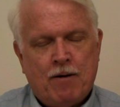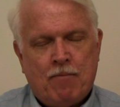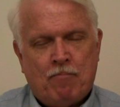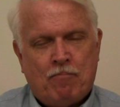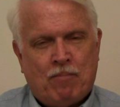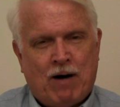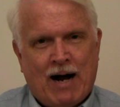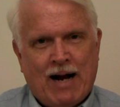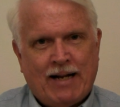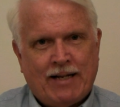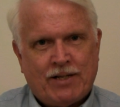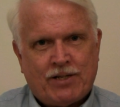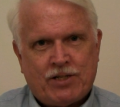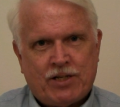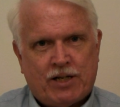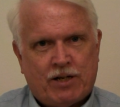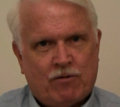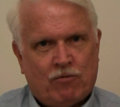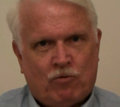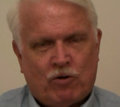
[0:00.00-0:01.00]

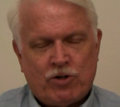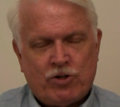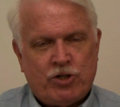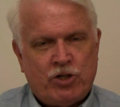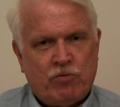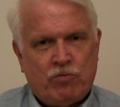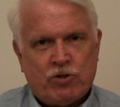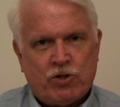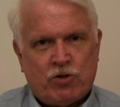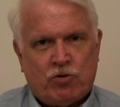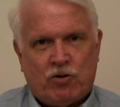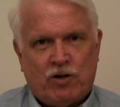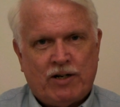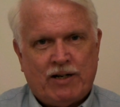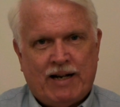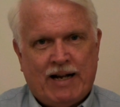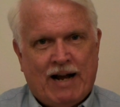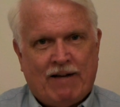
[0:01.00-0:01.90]
mindset of what she was going to